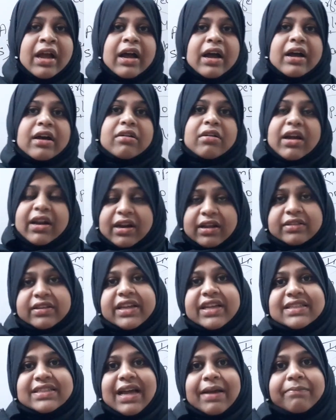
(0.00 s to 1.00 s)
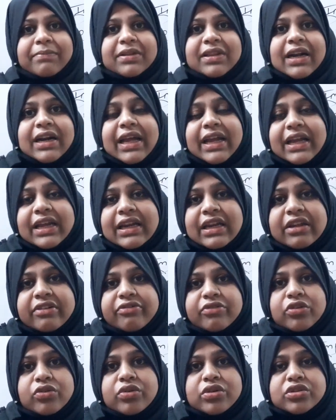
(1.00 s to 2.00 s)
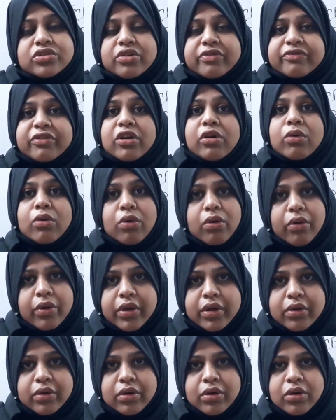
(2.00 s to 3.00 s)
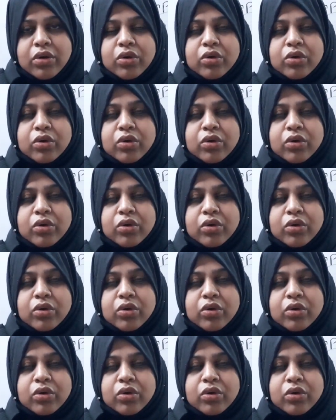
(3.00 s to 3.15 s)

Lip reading: Another example that I can give you is of a lawyer